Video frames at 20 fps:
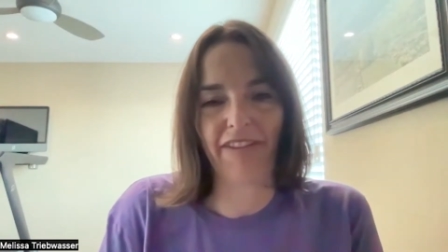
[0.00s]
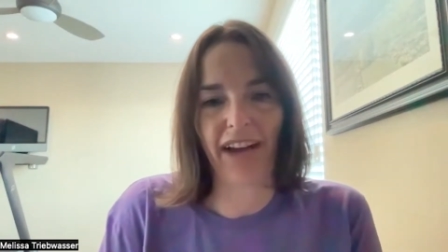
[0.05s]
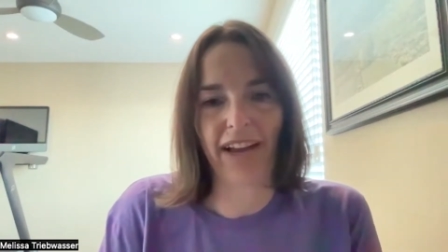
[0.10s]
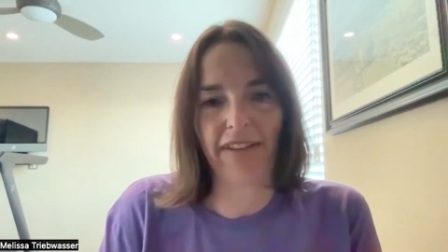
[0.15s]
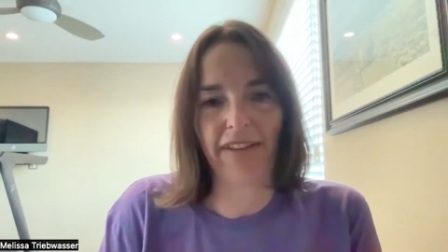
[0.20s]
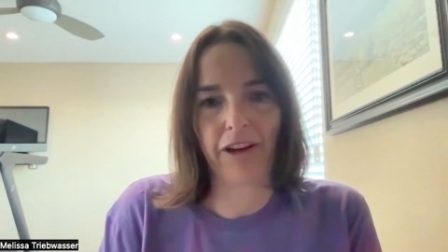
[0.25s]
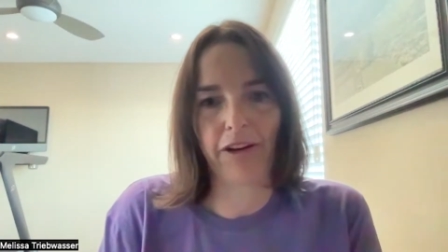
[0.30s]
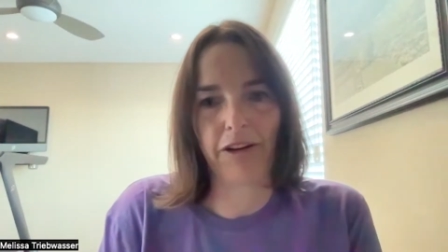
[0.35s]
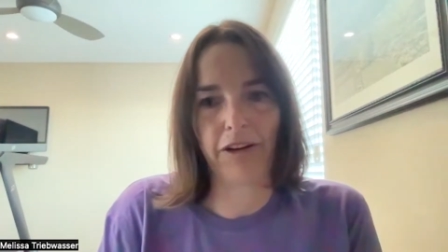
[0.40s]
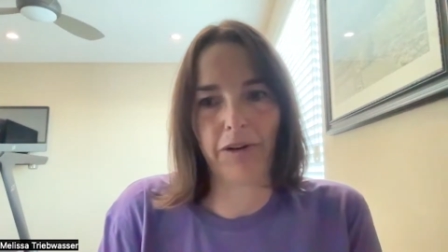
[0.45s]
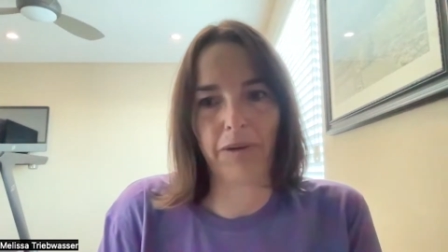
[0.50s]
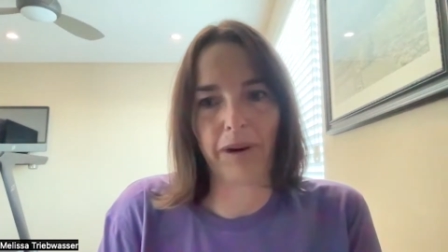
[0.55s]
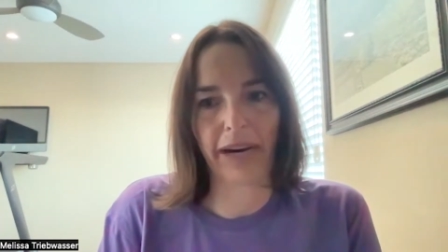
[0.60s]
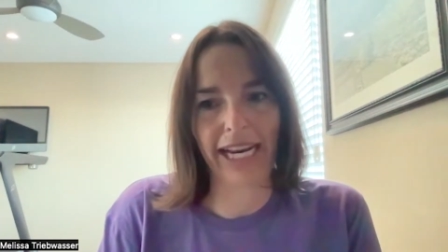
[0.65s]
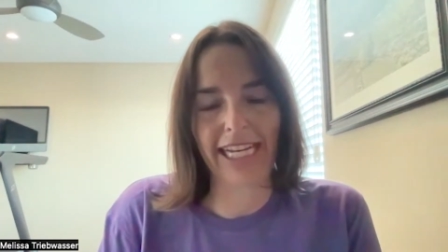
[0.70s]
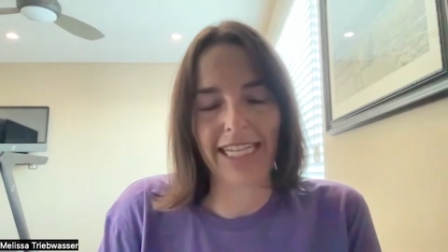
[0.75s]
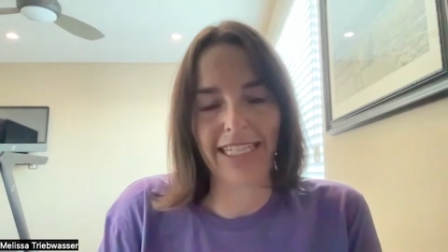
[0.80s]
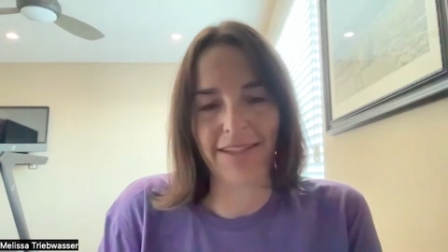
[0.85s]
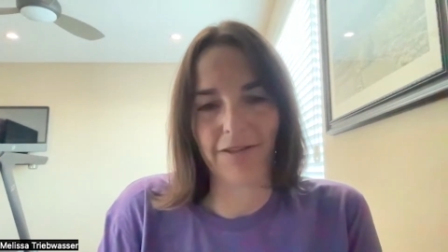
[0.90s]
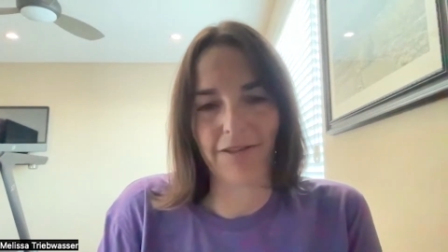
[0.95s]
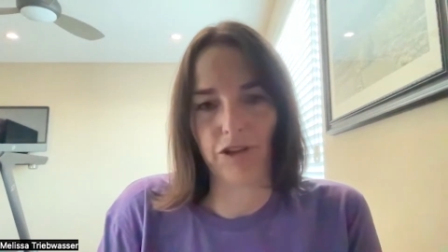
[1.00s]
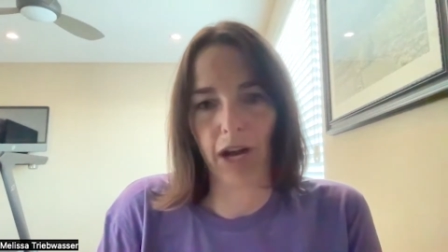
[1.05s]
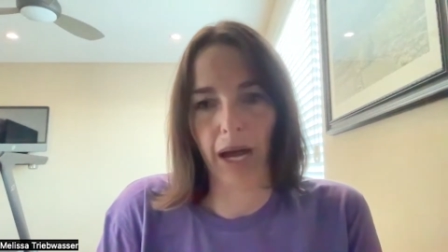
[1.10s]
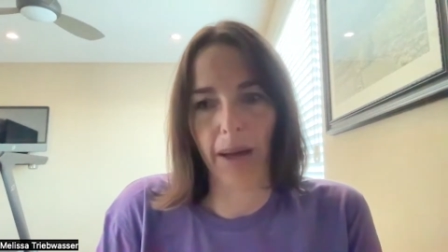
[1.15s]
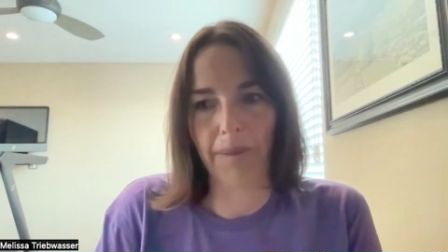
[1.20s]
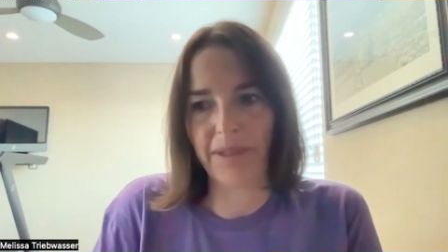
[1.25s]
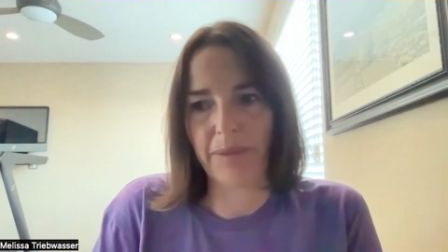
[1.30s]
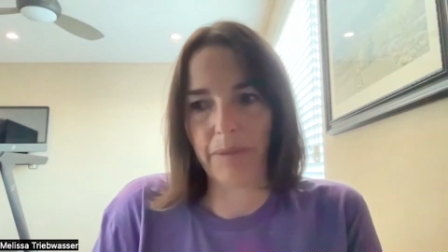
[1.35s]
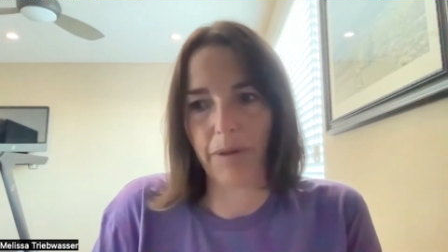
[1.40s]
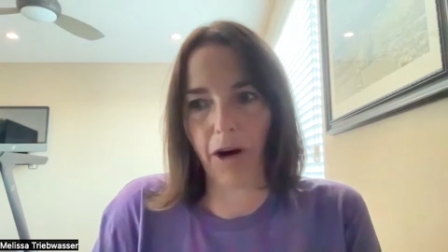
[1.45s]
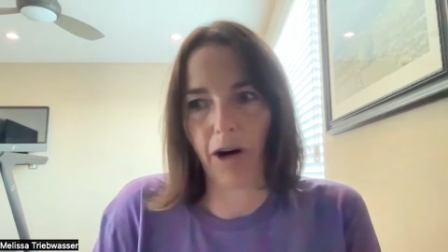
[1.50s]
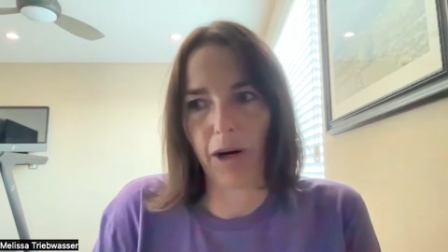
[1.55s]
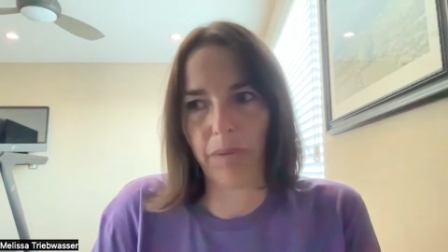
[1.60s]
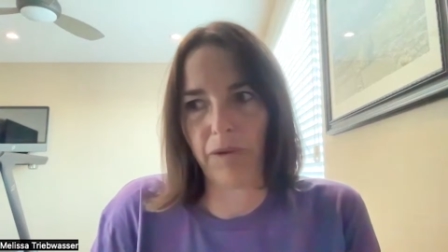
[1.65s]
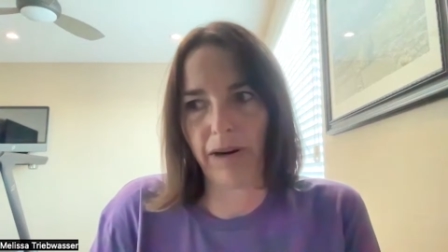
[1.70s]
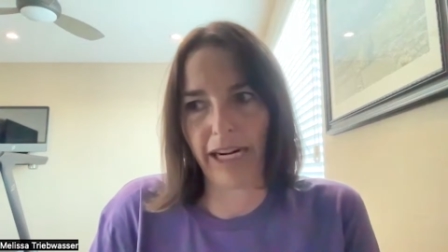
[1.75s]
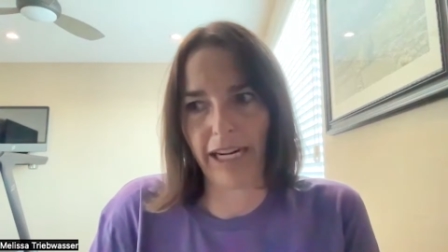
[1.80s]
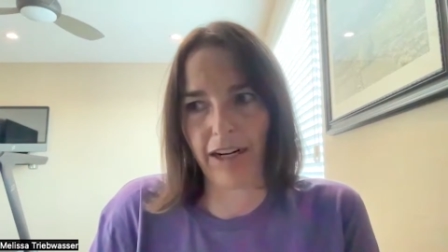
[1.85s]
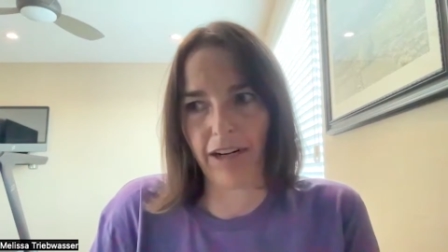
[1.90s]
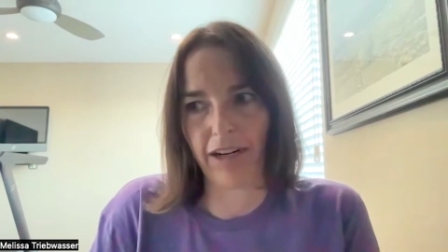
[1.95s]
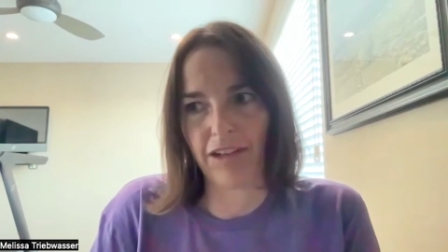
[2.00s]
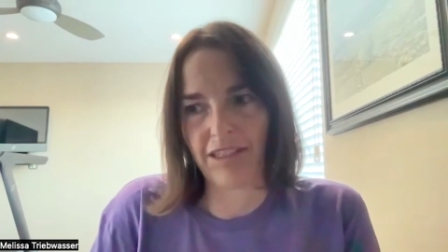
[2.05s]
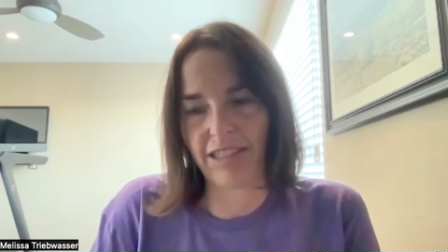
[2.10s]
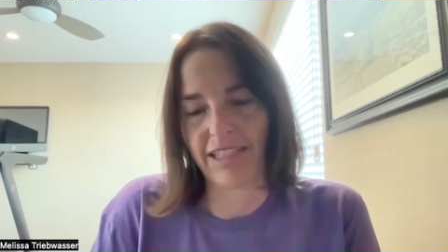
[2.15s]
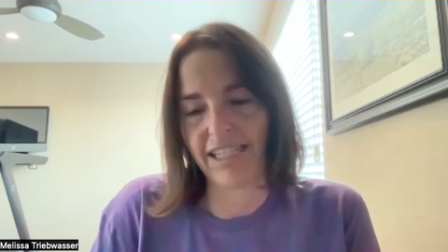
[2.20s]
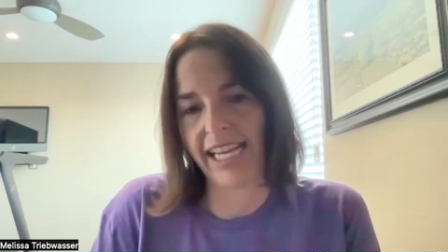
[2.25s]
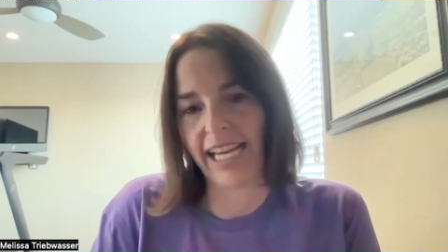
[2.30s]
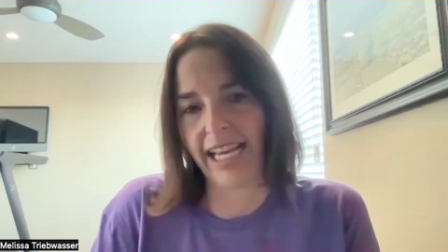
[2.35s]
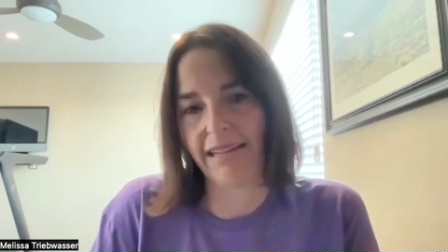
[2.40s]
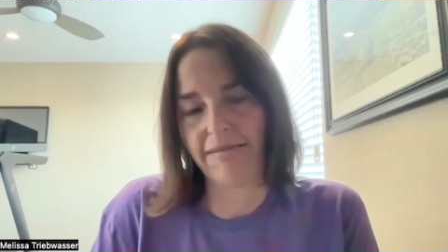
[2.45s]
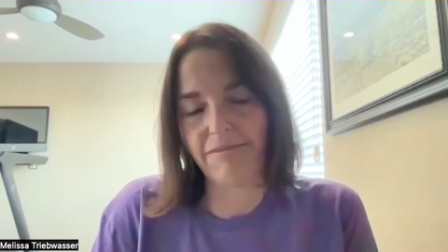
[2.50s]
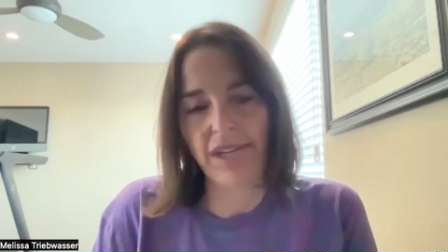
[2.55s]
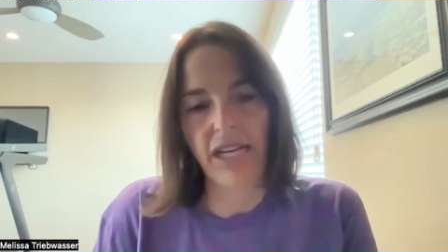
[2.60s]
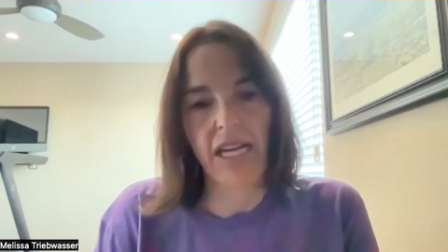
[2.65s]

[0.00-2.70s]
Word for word: 500 range, have dropped some heartbreakers, and yet